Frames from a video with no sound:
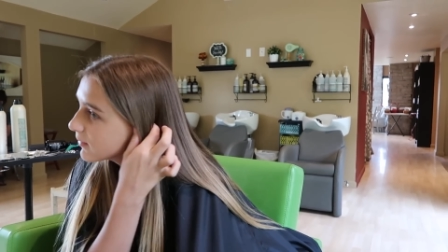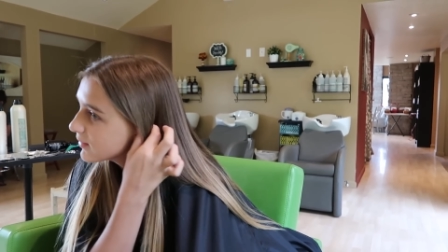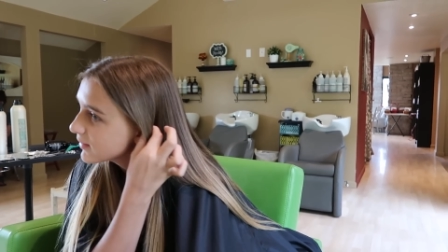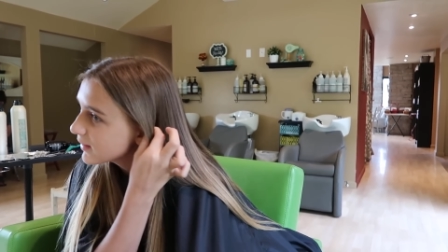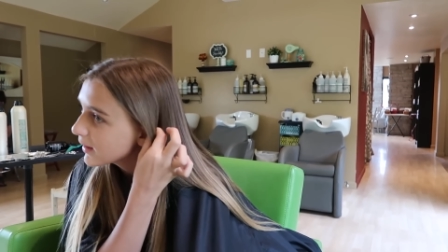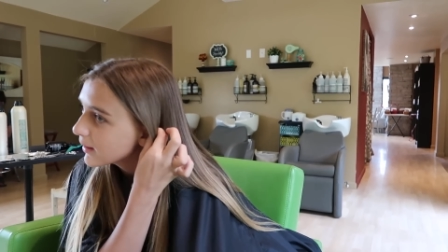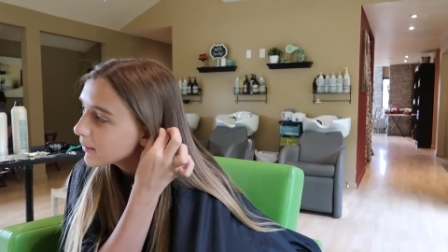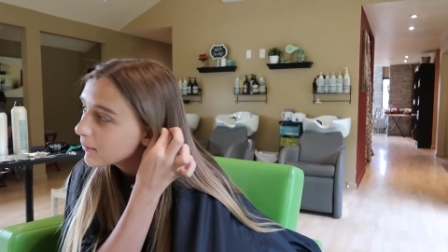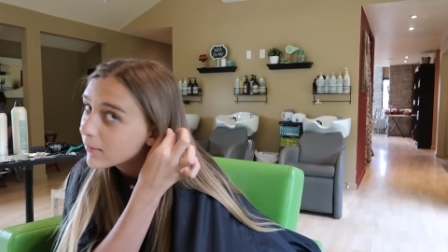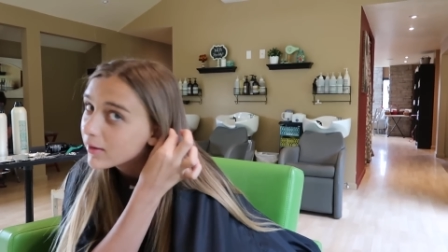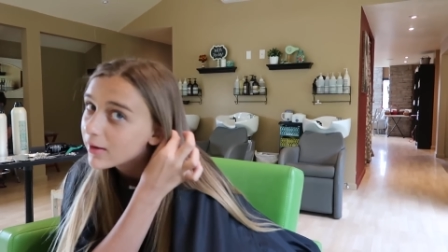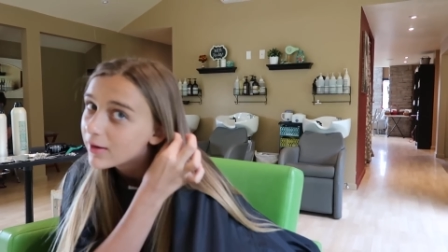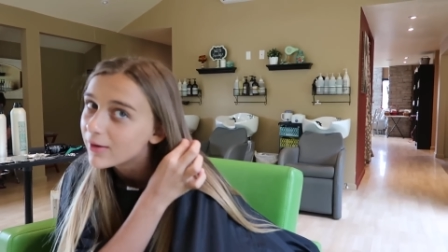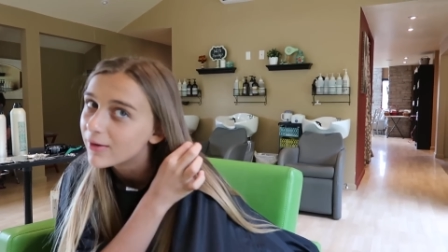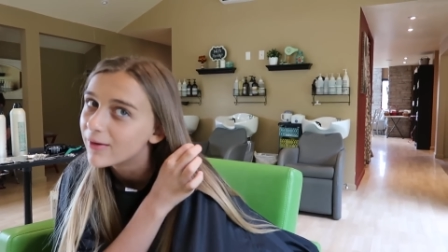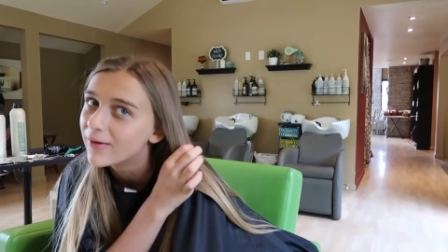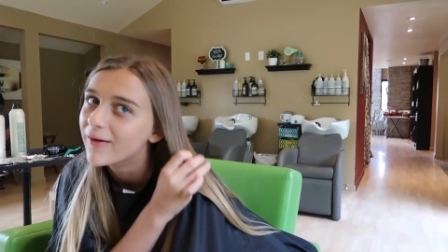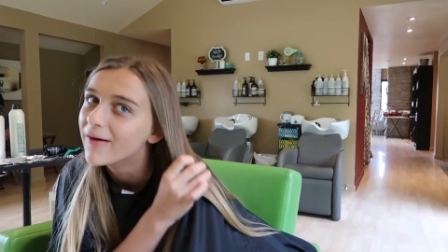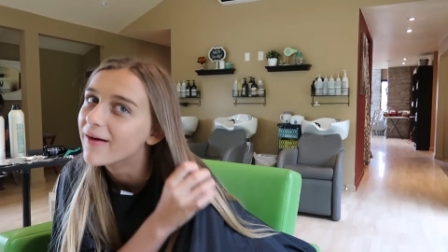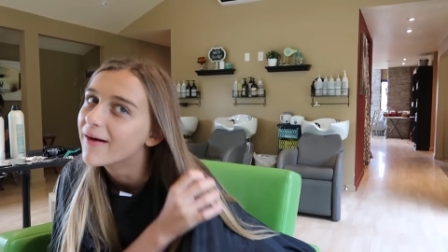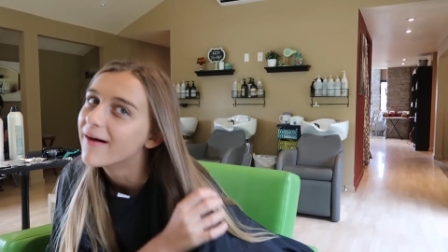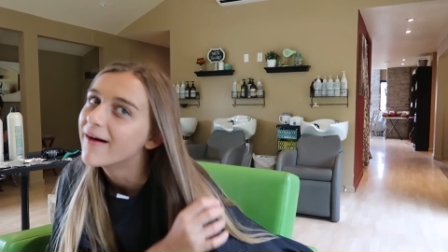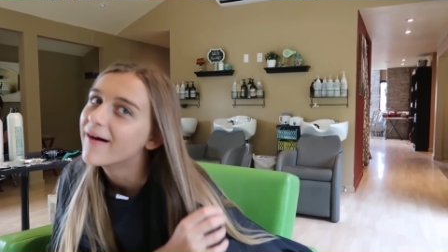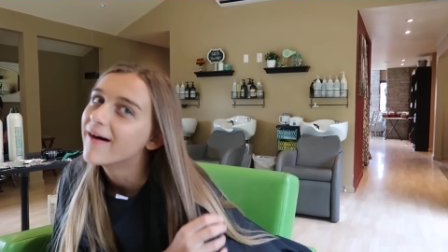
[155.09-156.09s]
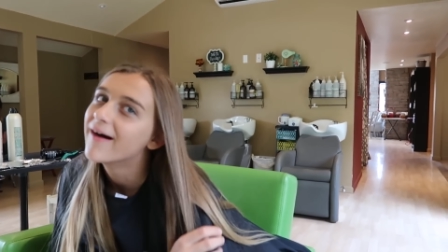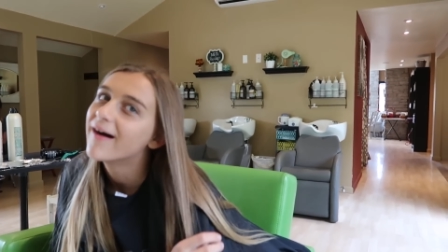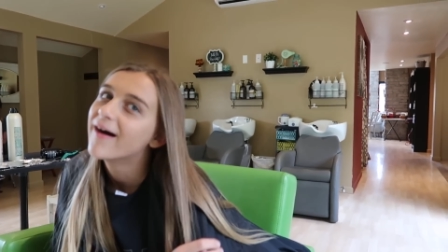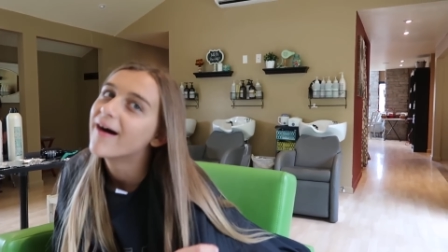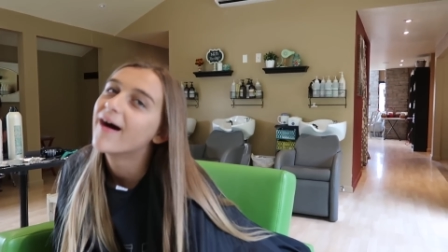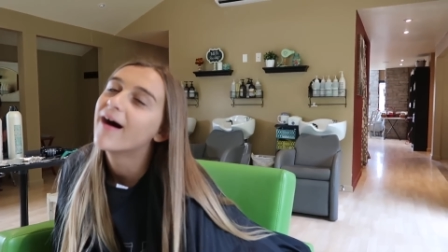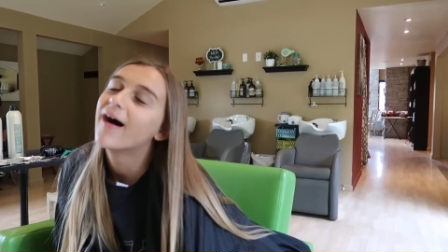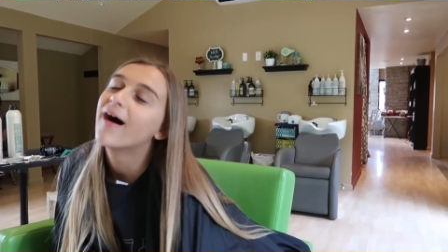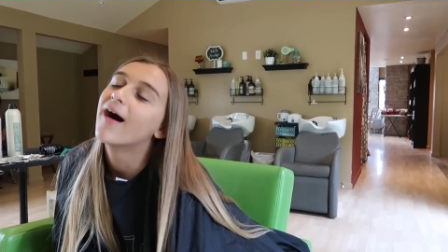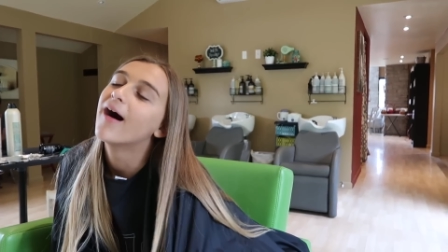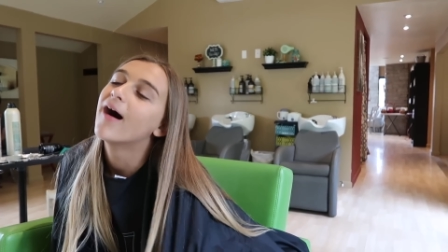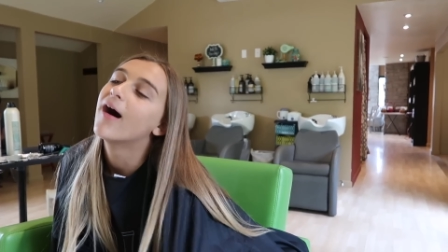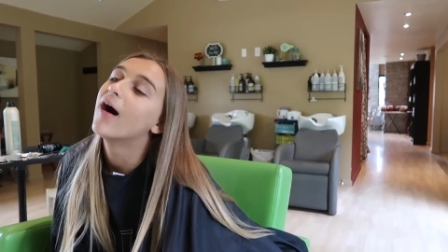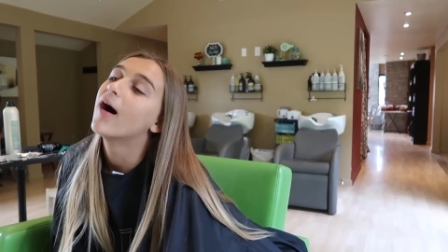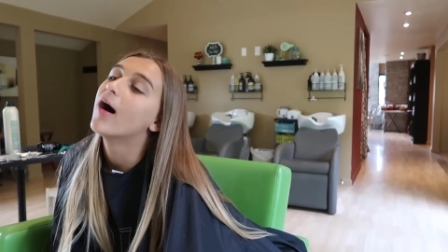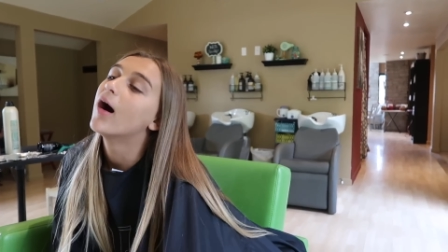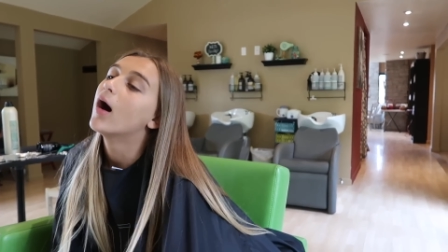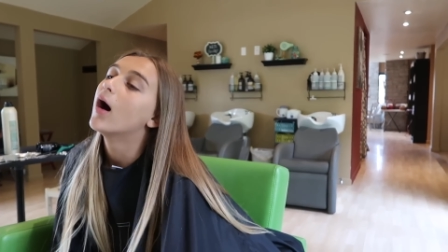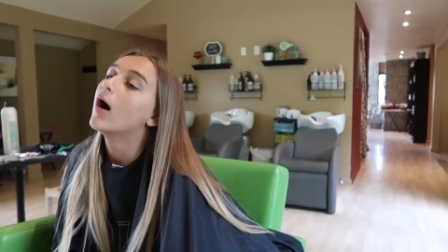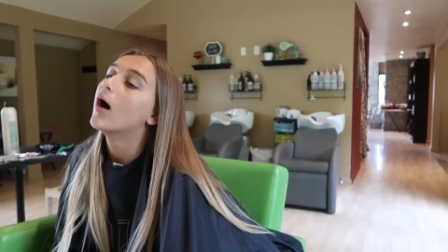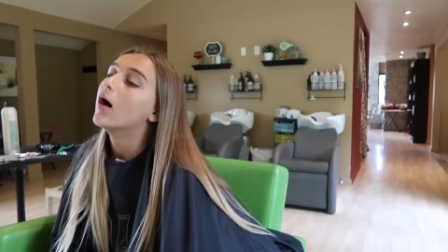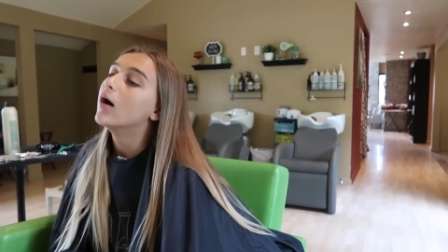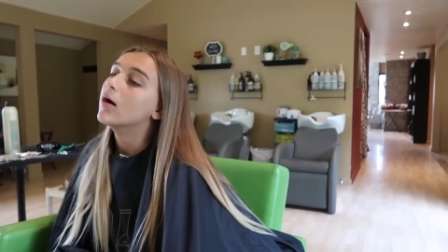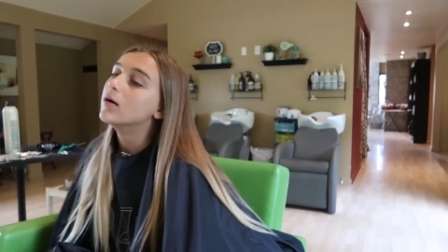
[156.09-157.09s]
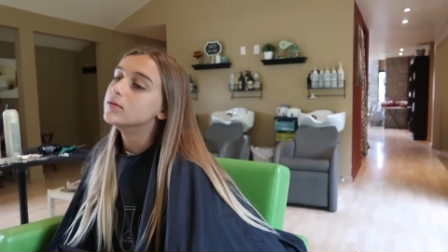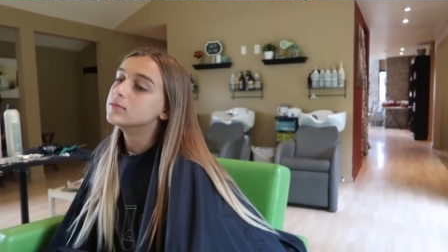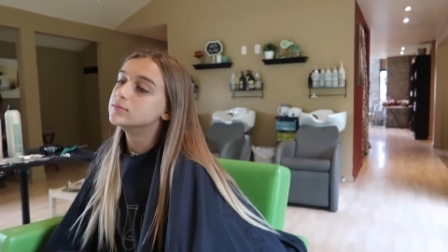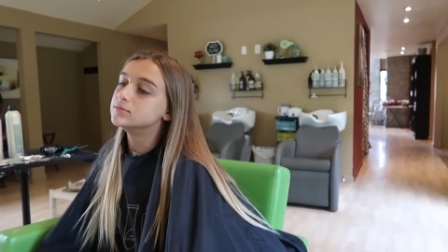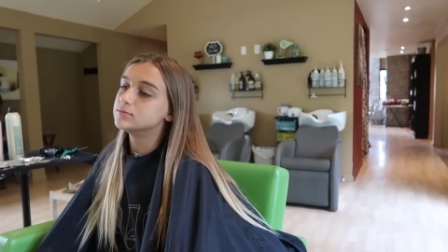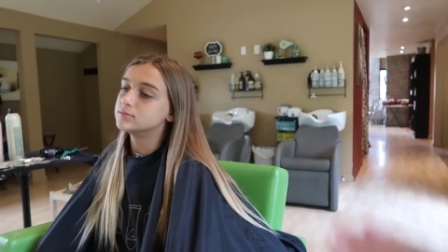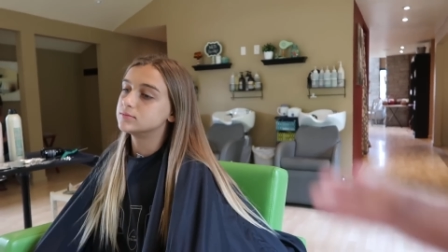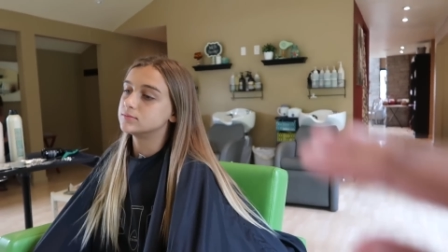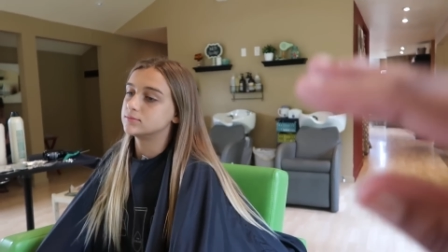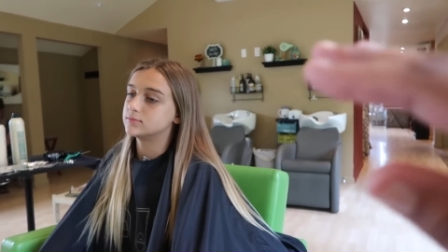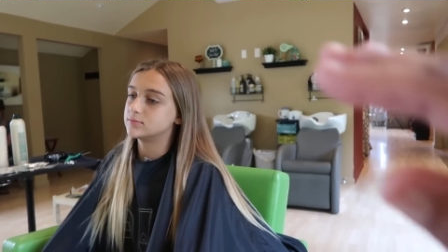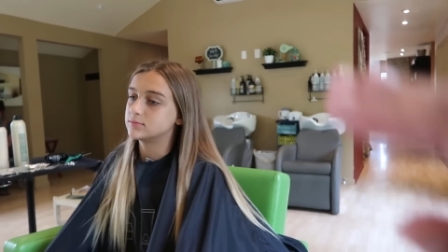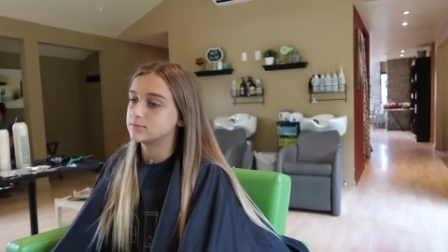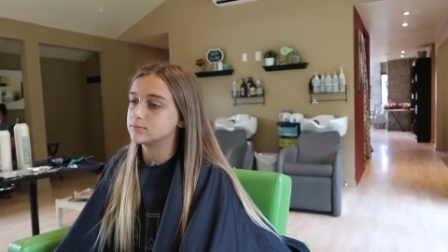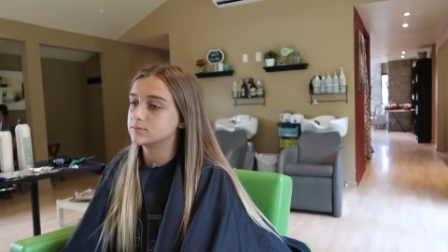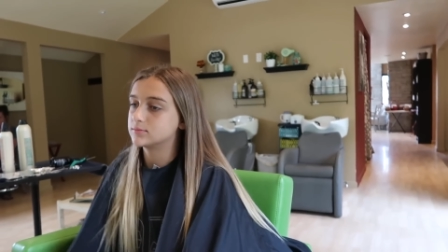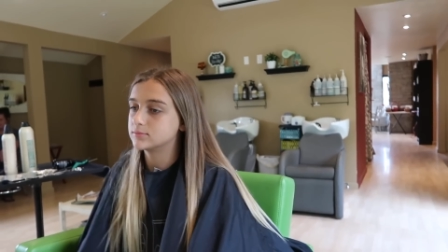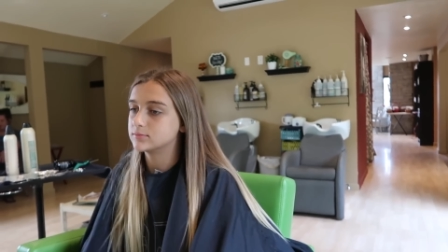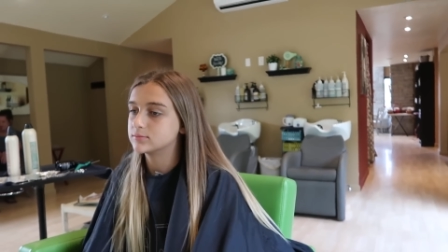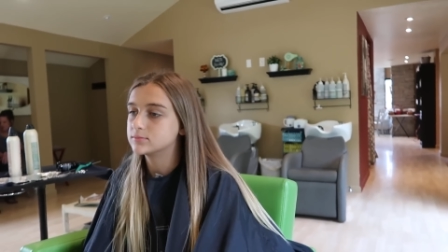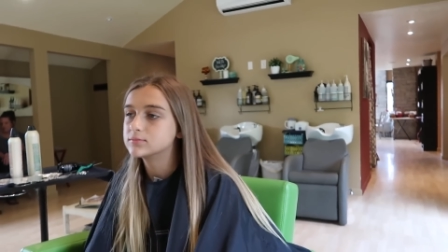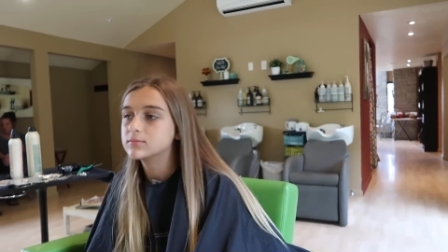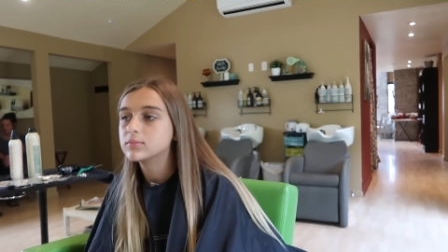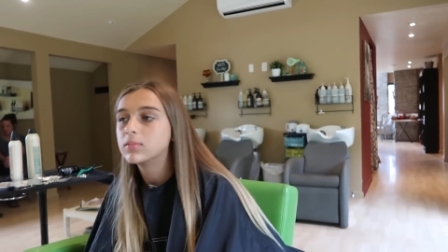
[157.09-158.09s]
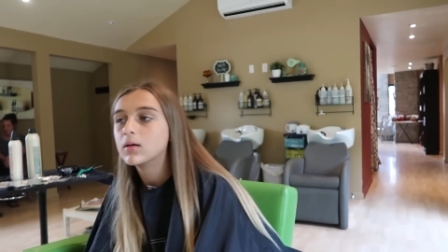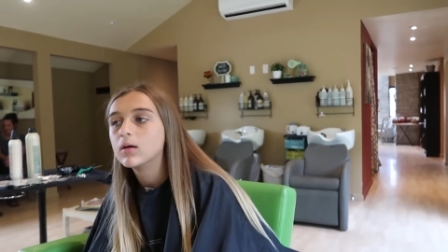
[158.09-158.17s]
Okay. And they're gonna kind of